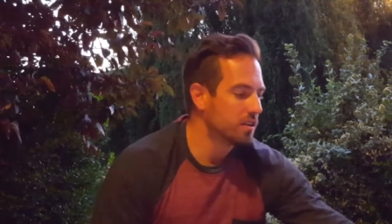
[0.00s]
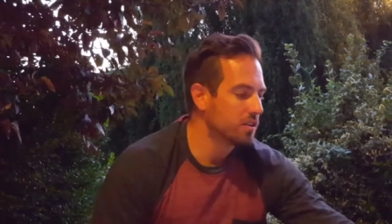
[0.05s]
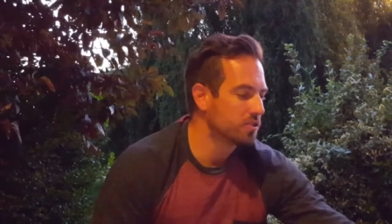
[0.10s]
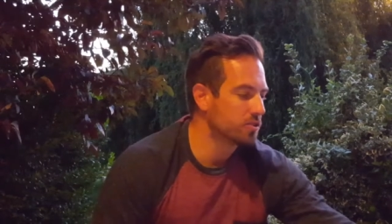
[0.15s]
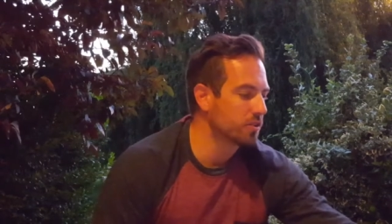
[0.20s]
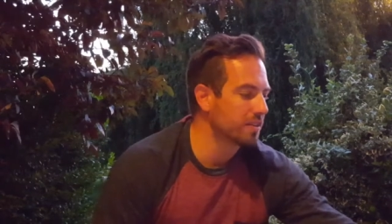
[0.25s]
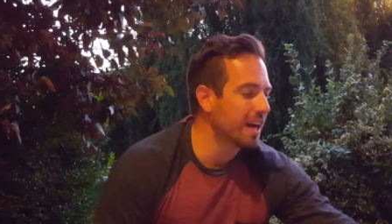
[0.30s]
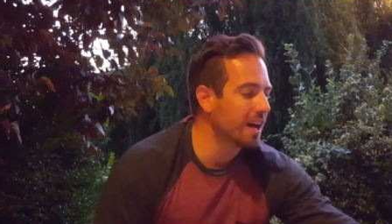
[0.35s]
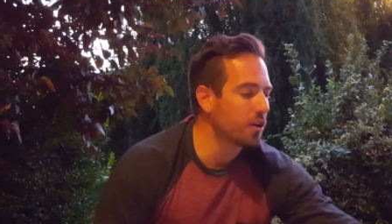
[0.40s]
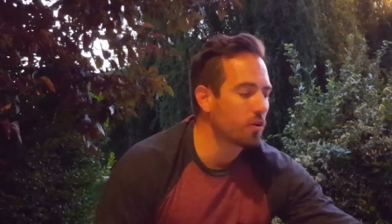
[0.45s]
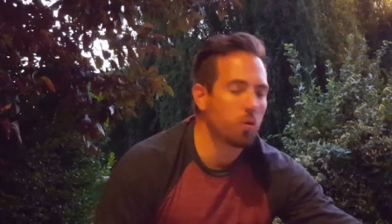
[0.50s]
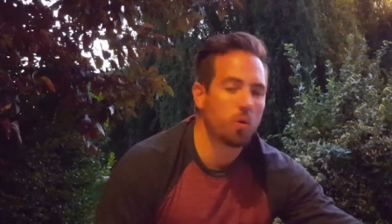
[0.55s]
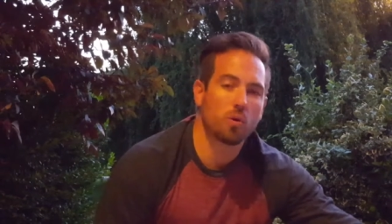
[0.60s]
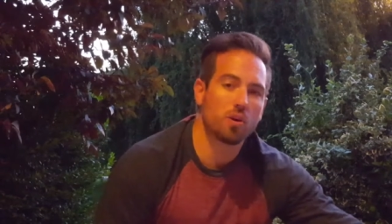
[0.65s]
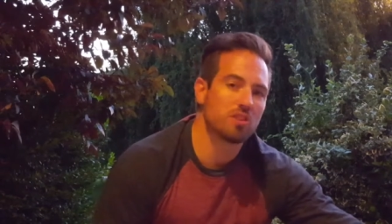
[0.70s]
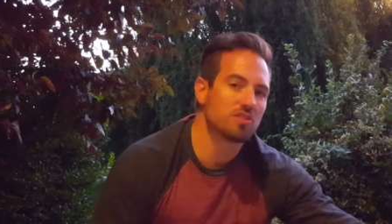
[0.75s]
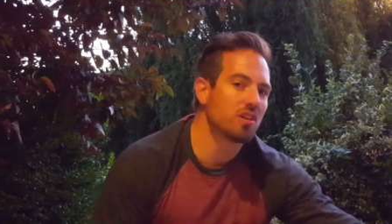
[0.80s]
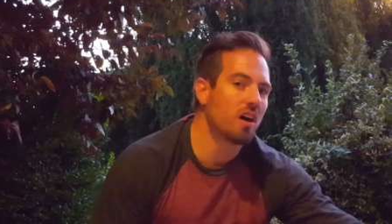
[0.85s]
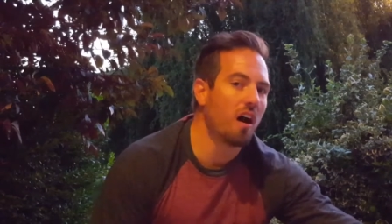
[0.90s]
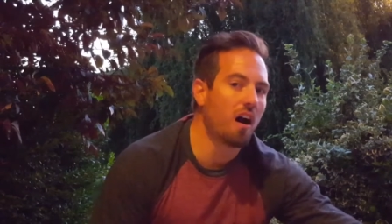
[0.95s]
So that
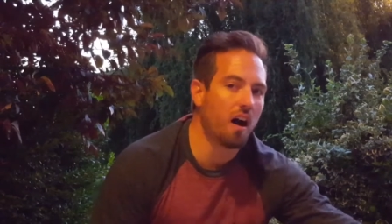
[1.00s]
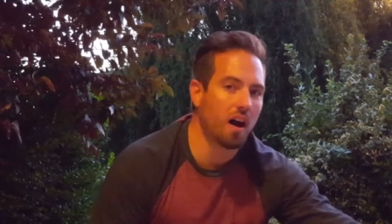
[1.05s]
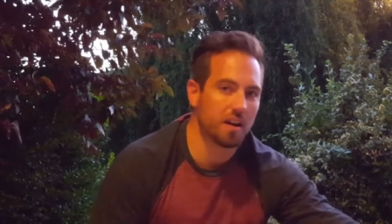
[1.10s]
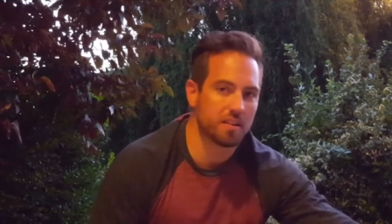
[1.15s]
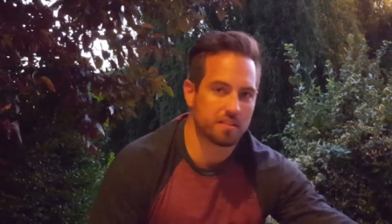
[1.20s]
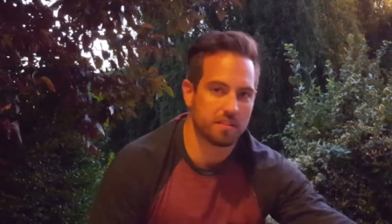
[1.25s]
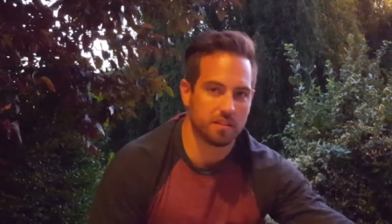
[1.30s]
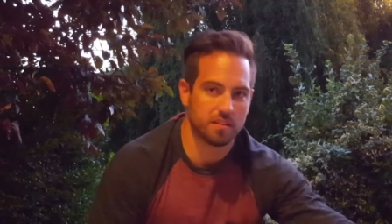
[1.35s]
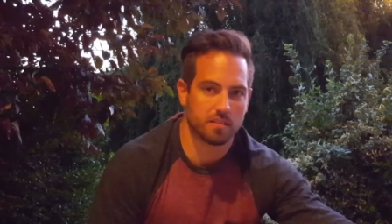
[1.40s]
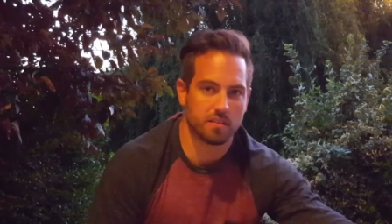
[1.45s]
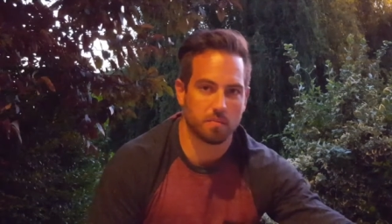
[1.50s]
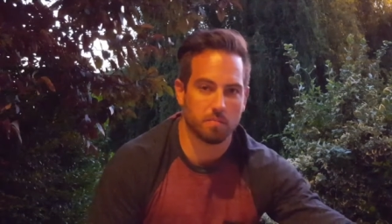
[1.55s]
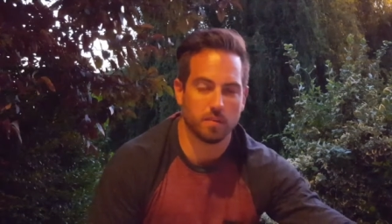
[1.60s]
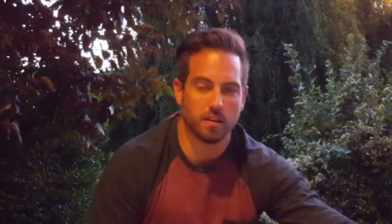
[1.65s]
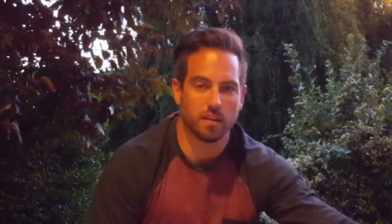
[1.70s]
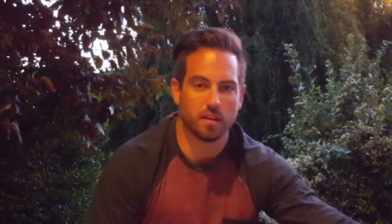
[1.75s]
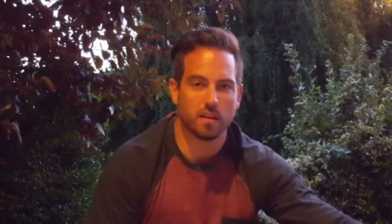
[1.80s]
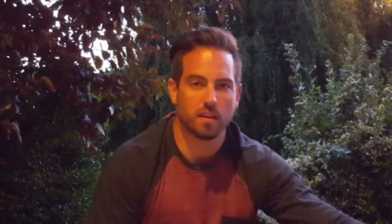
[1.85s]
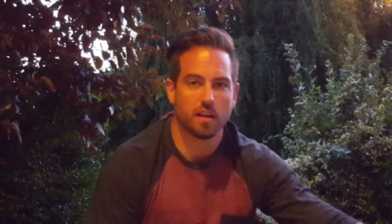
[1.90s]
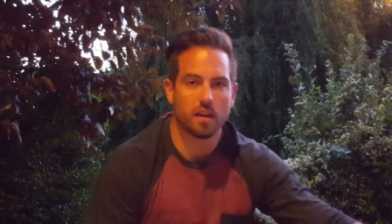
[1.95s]
quote is haunting to
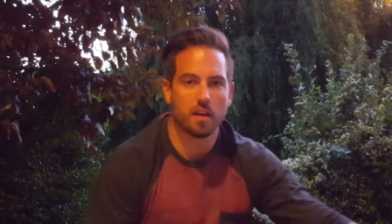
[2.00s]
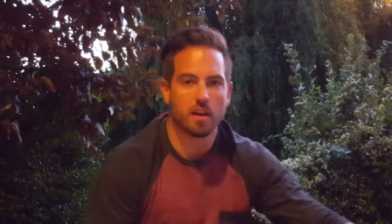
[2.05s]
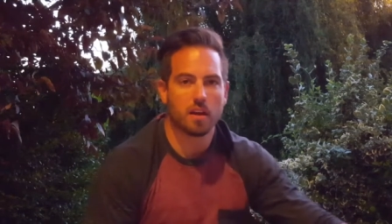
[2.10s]
me,